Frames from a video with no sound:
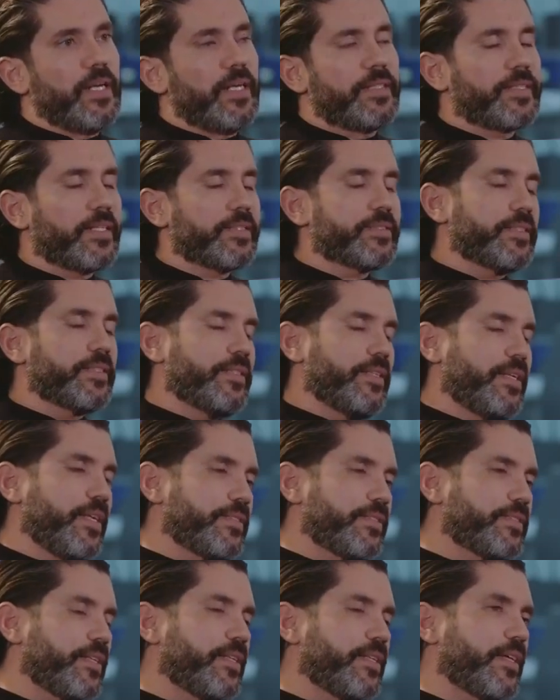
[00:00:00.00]
It
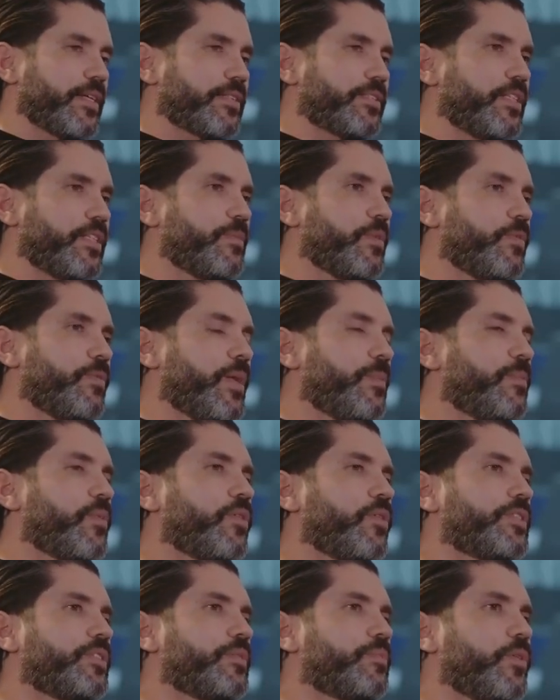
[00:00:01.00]
has done extremely well
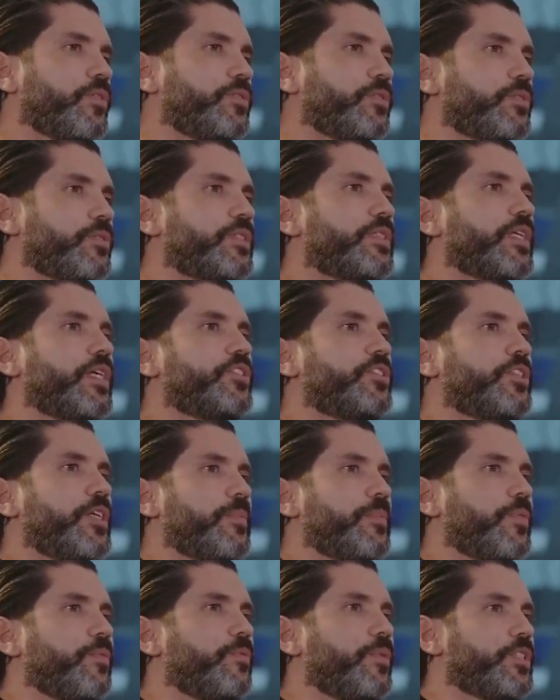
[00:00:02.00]
because it produces a
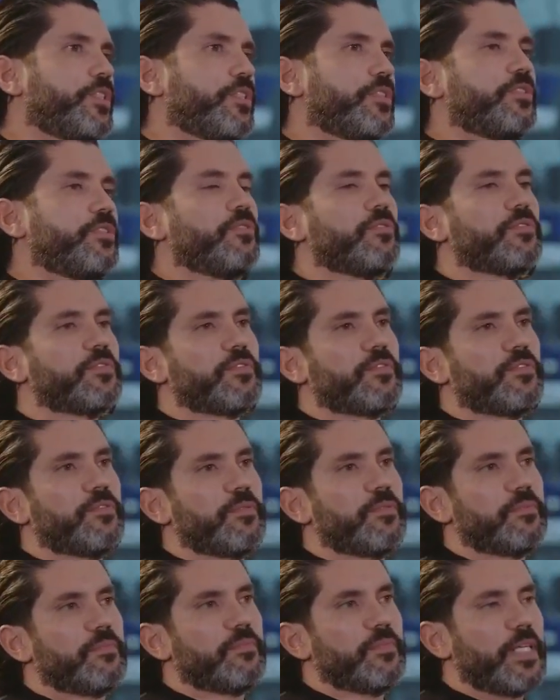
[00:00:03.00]
chip which is used
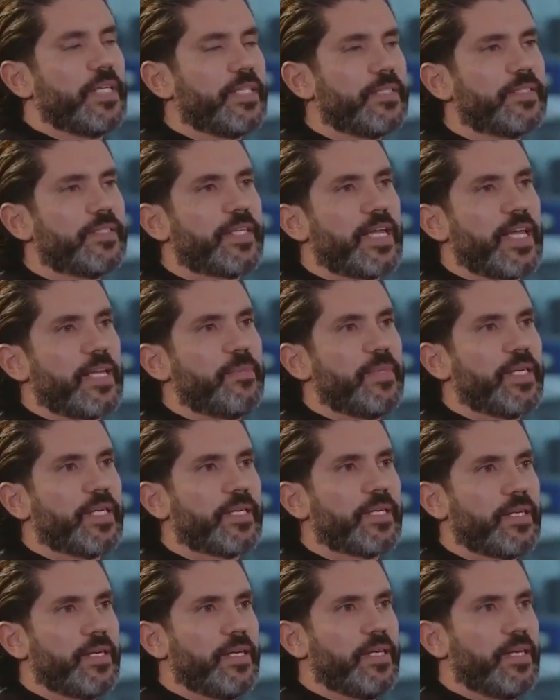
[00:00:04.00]
in the
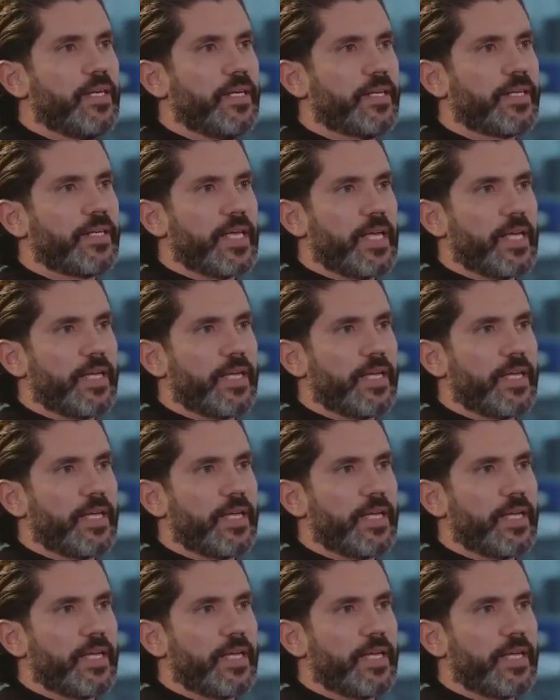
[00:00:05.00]
gaming, and